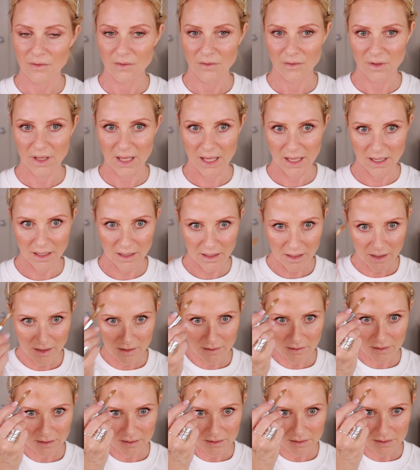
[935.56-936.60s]
Okay,
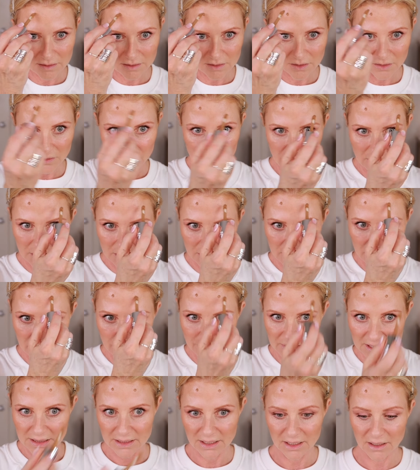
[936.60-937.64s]
and let's do a little
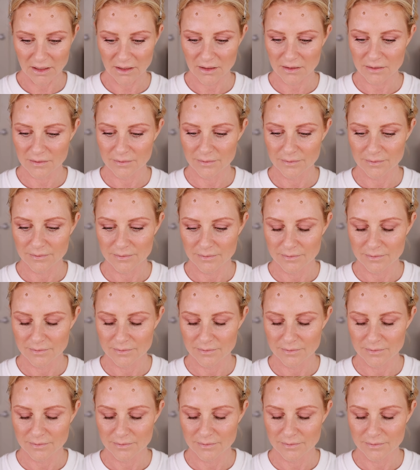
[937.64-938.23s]
bit there.